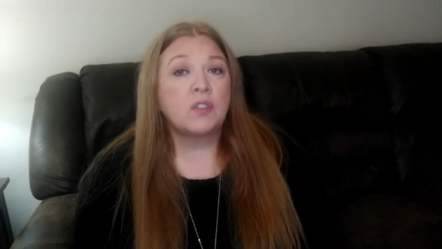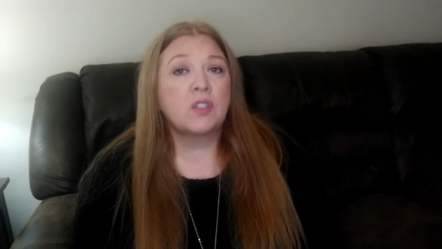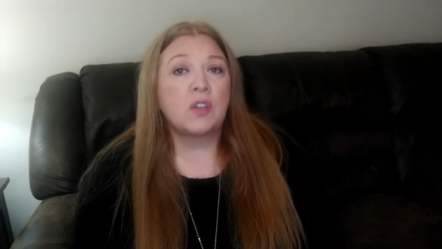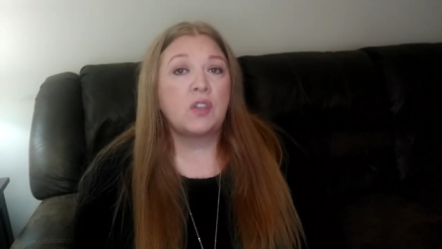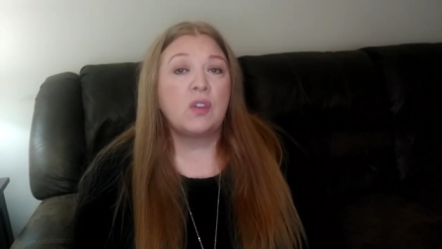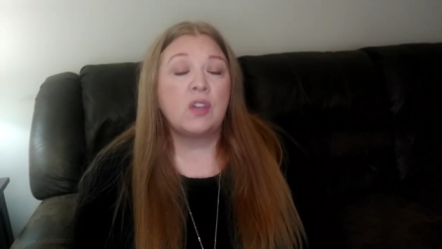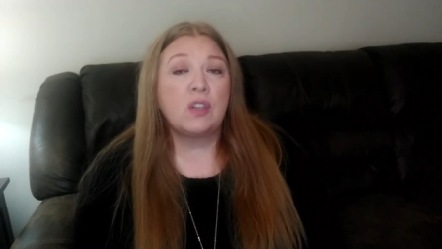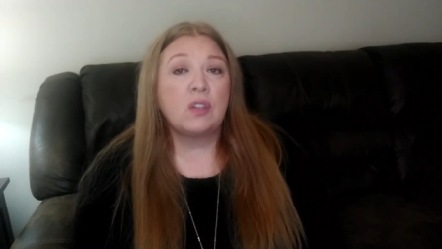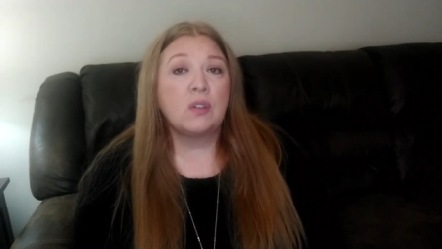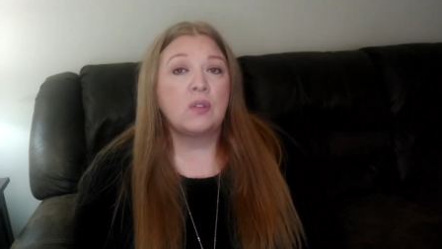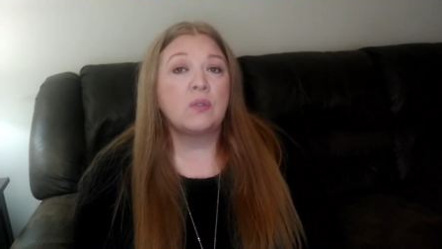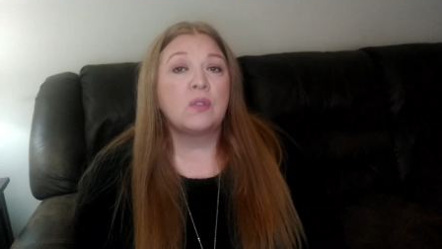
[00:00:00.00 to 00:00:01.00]
So you can
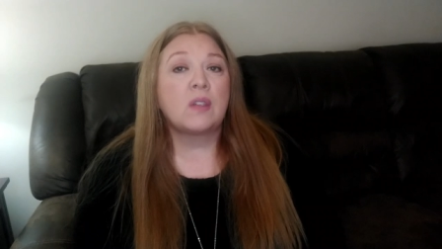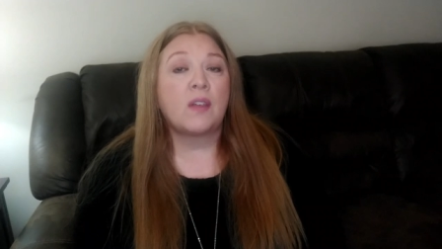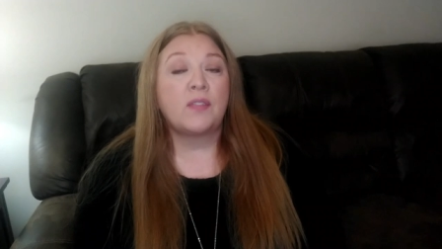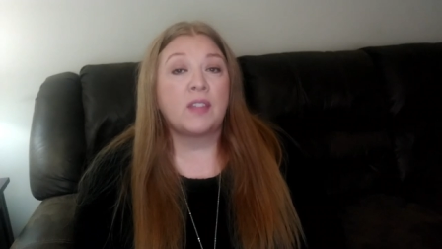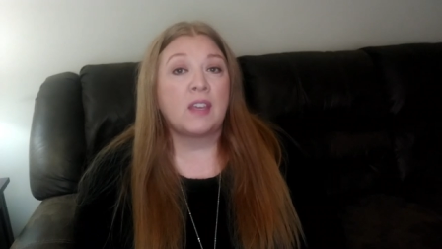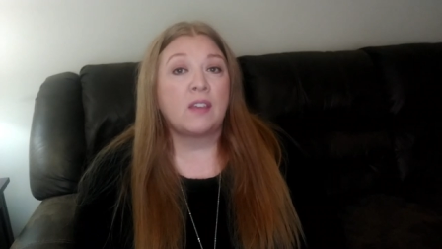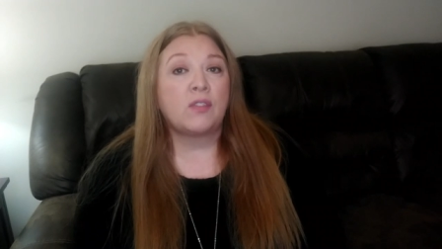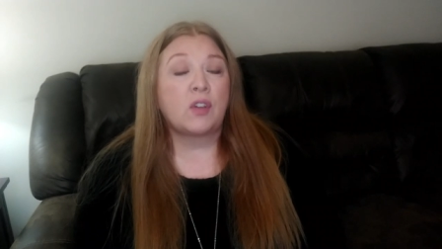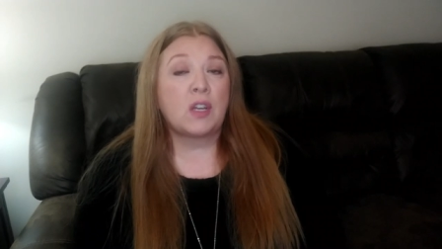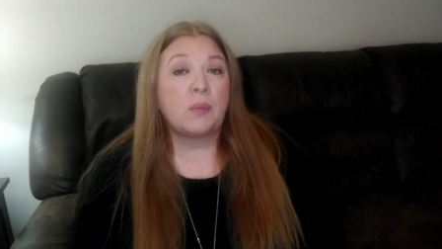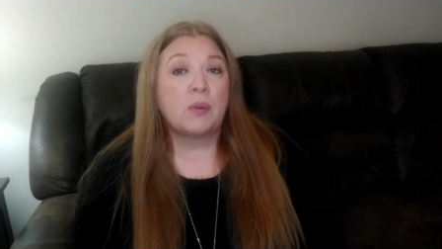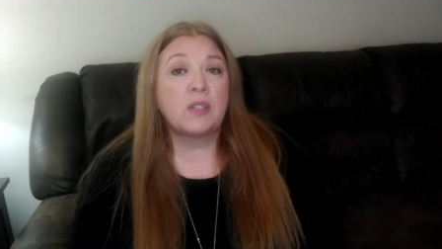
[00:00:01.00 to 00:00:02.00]
use the
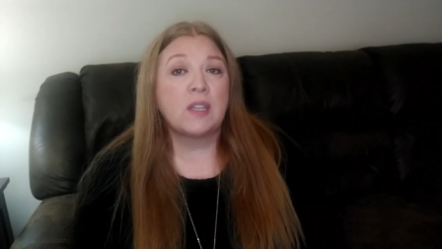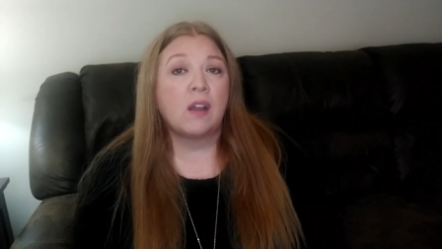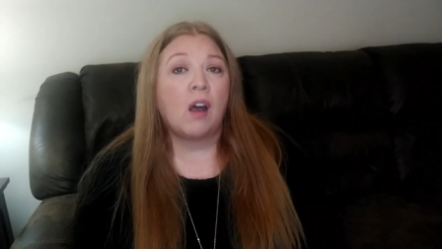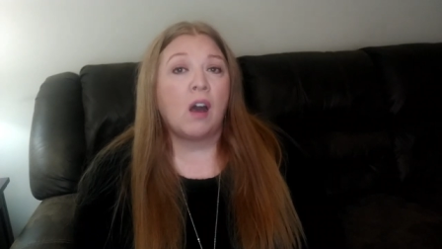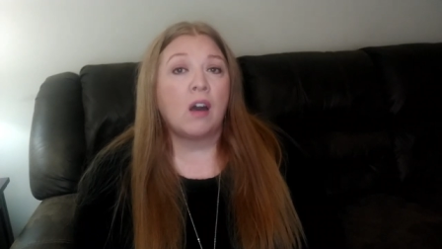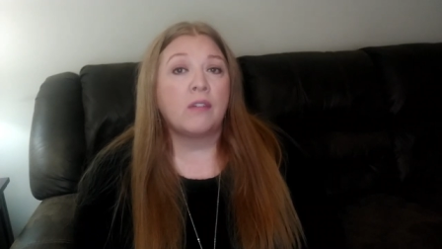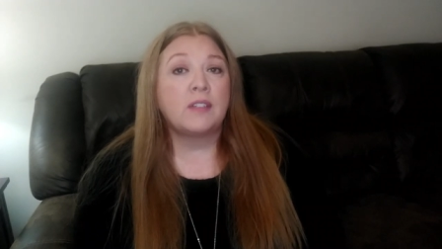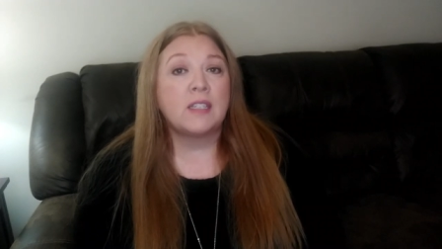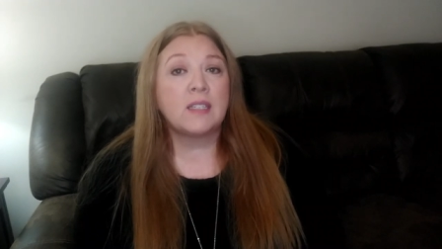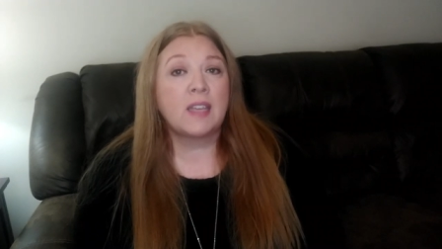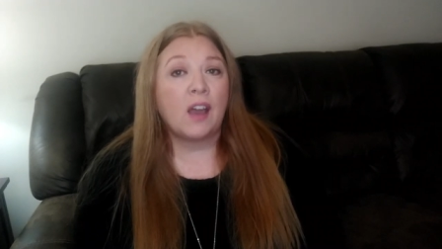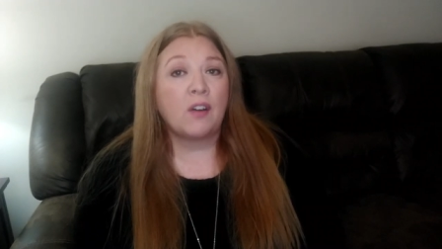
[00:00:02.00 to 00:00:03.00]
30% off
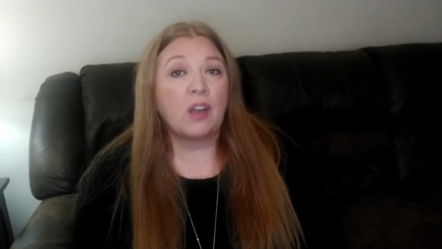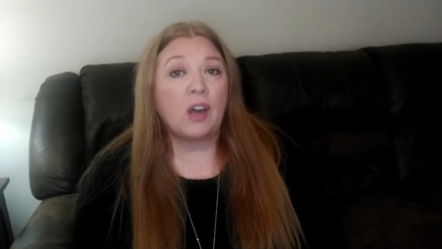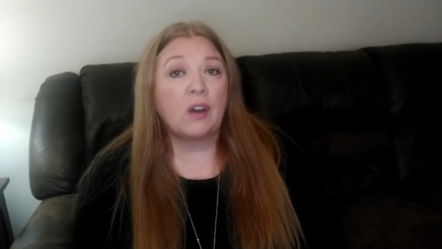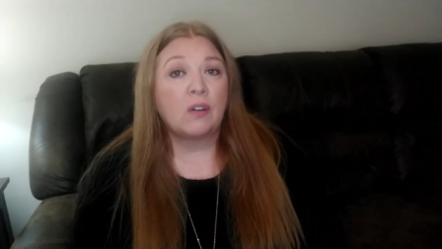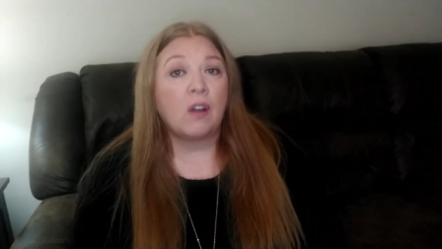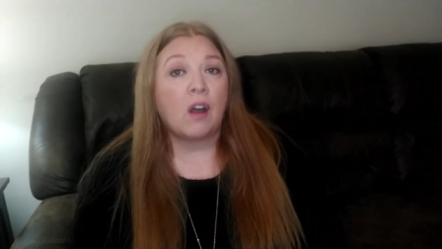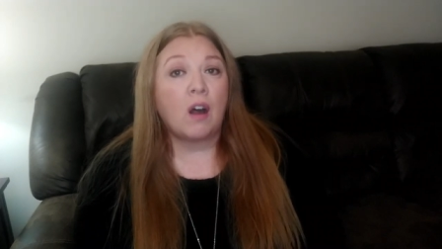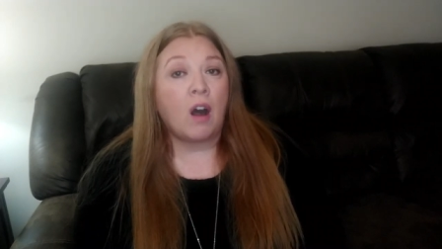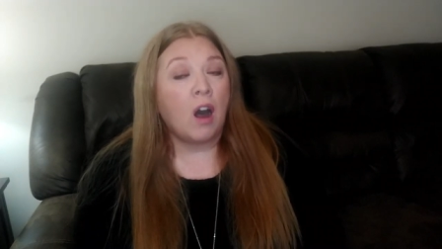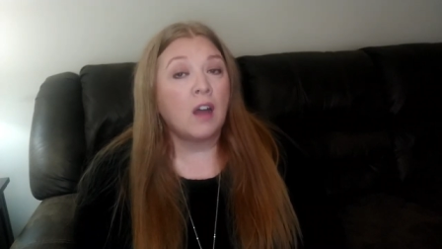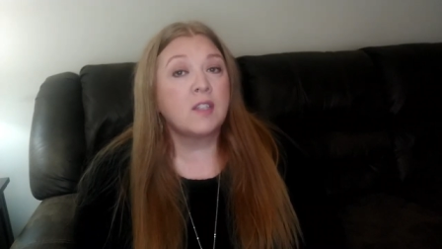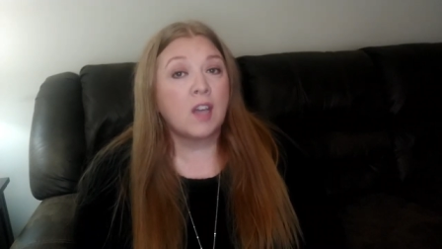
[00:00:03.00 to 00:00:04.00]
discount code
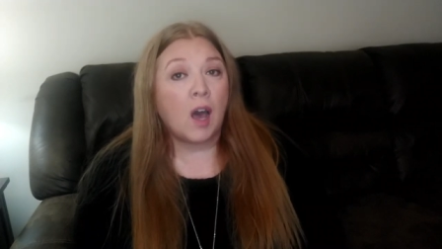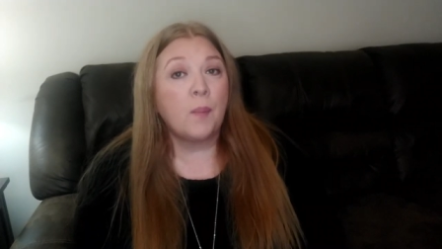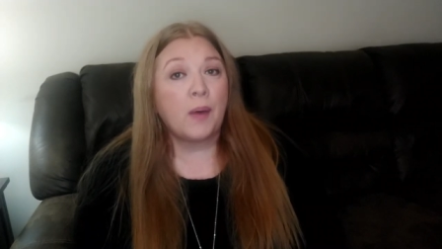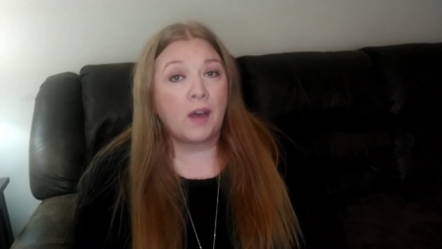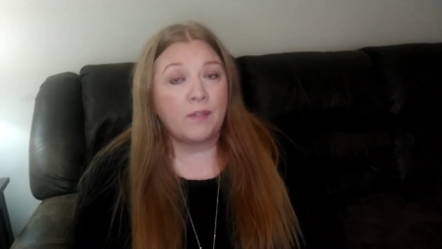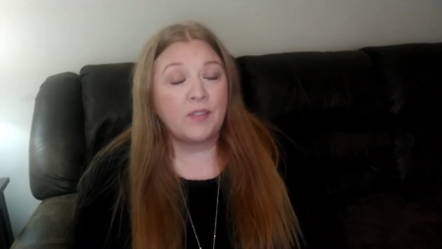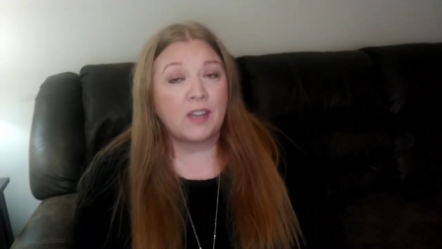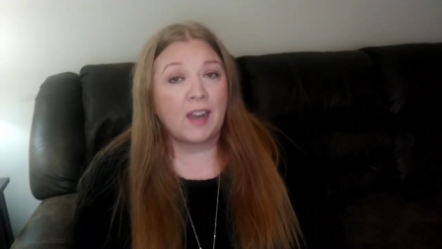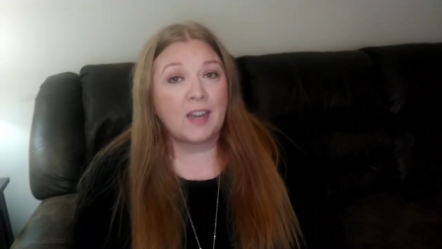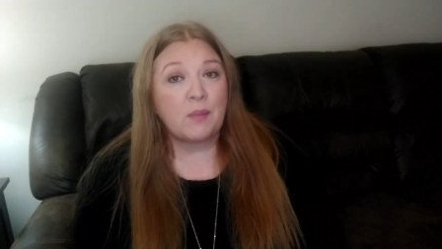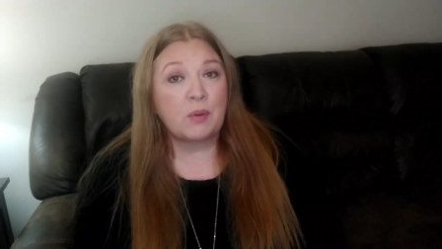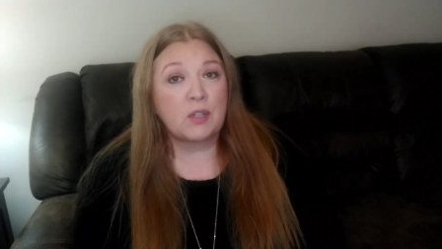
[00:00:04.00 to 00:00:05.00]
on top of the
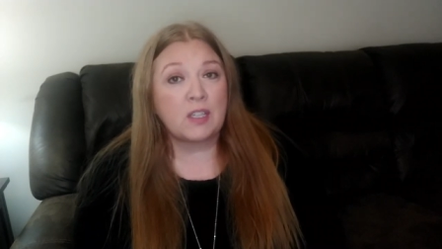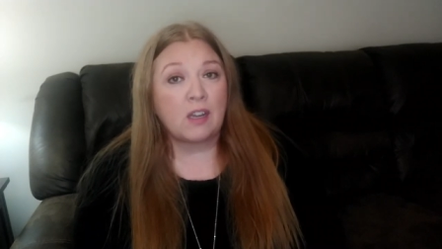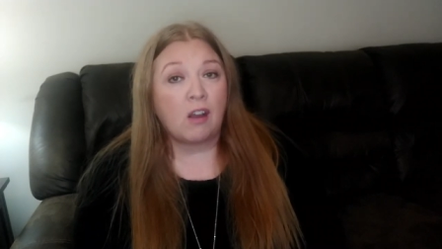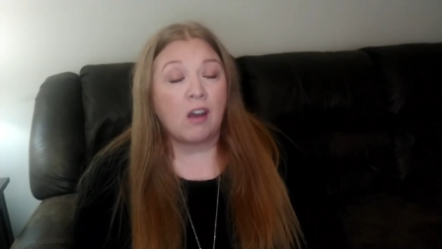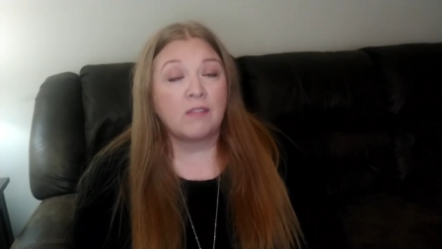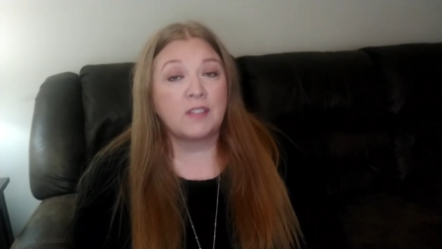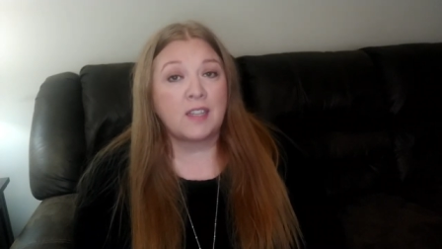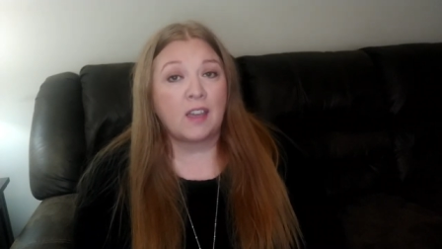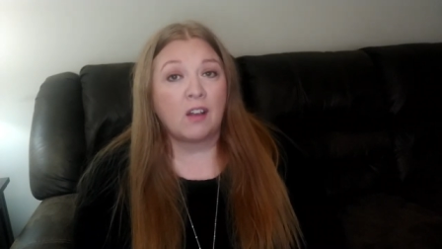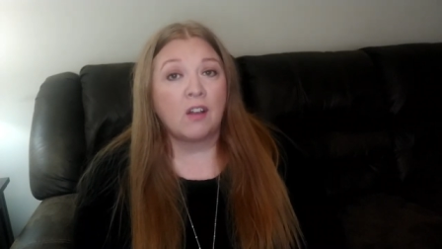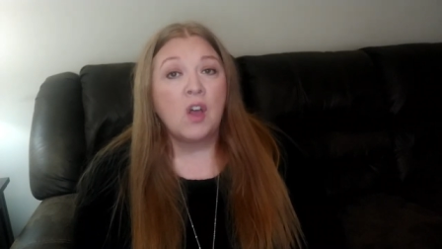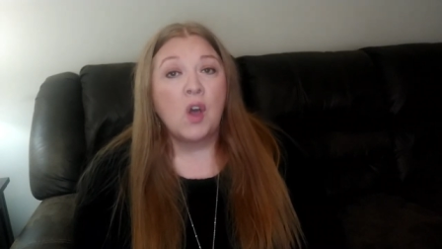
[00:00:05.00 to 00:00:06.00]
90% off sale,